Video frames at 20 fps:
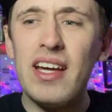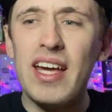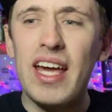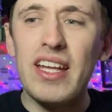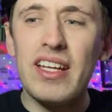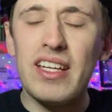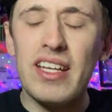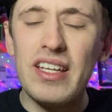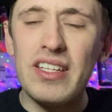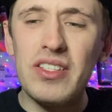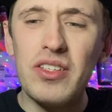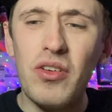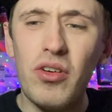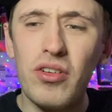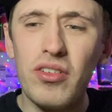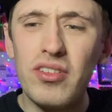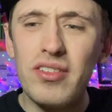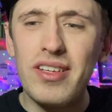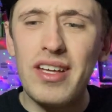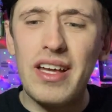It, it's
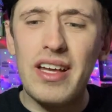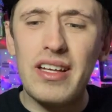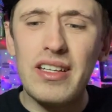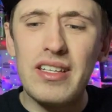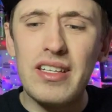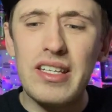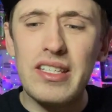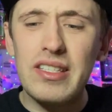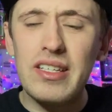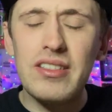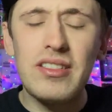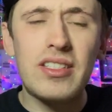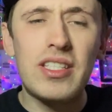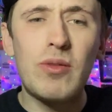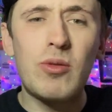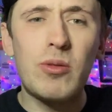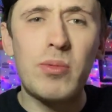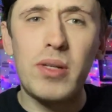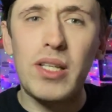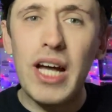not, it doesn't
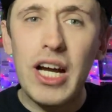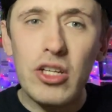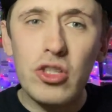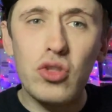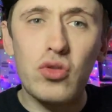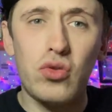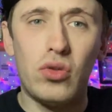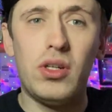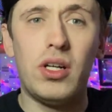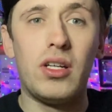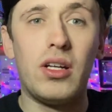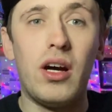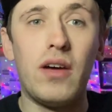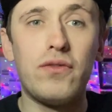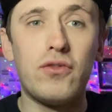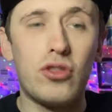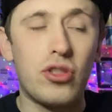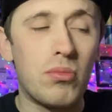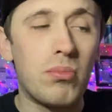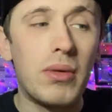seem to be that strong
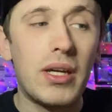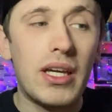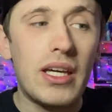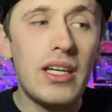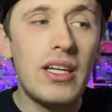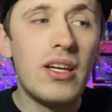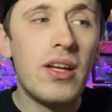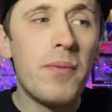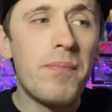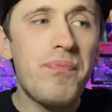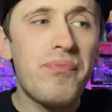enough to me